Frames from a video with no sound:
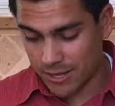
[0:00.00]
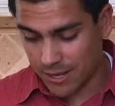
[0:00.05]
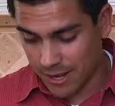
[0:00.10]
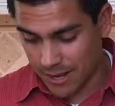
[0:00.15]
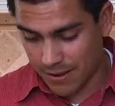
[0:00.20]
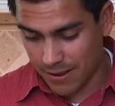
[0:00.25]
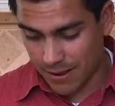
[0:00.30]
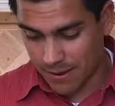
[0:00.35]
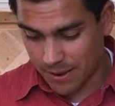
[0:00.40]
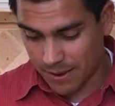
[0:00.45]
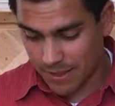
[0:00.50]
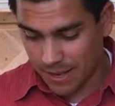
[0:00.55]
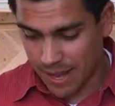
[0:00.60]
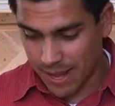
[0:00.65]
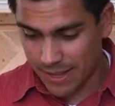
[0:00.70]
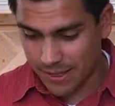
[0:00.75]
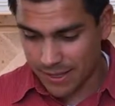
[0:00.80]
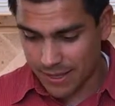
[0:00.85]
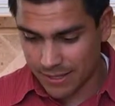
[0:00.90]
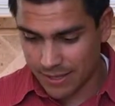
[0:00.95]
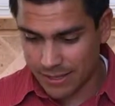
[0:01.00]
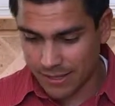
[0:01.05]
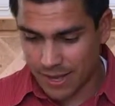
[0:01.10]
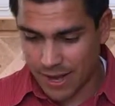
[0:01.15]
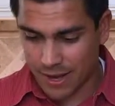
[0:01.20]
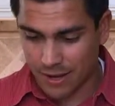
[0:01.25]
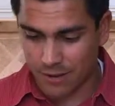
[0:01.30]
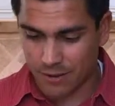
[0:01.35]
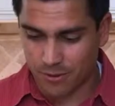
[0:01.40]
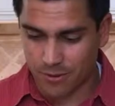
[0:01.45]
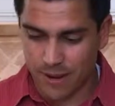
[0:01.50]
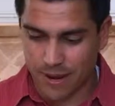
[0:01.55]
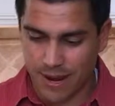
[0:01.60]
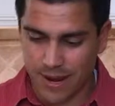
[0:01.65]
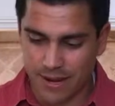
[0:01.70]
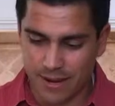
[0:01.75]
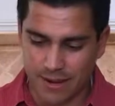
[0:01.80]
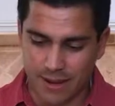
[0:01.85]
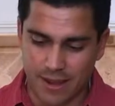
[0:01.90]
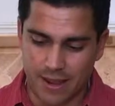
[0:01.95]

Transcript: I like this. Got green